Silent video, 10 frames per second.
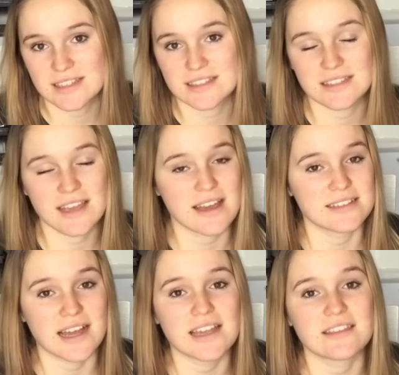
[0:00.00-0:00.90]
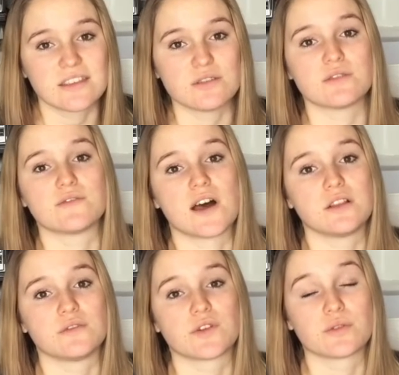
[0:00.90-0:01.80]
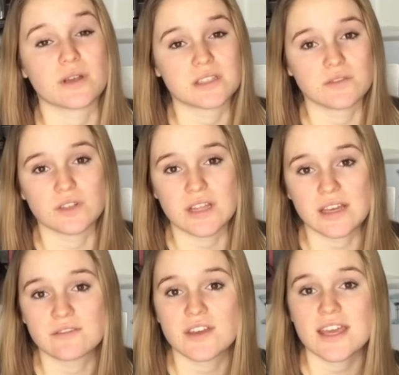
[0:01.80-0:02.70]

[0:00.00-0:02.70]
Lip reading: It's a diet that you can follow for the rest of your life.